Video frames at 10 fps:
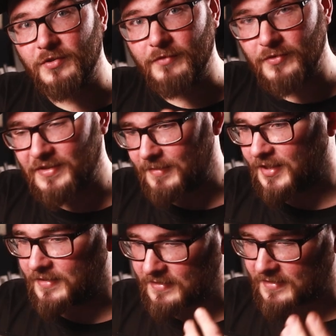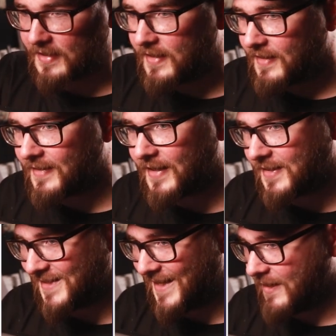of using the buttons, that
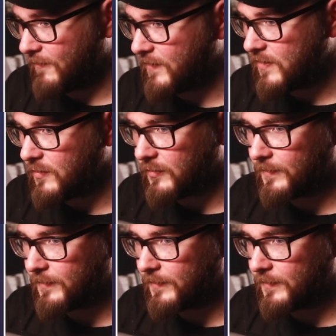is there for you.